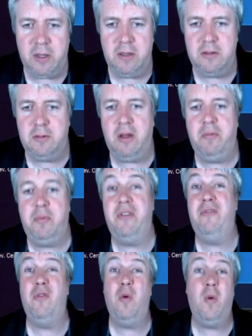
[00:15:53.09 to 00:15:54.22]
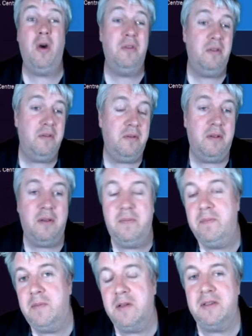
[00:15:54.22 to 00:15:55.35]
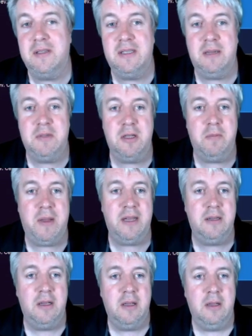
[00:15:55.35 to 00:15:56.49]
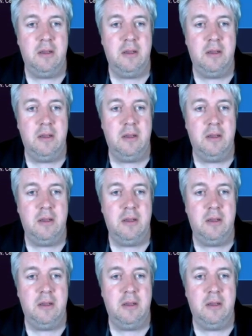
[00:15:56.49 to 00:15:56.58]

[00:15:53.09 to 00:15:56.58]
but 12.41 doesn't seem too bad.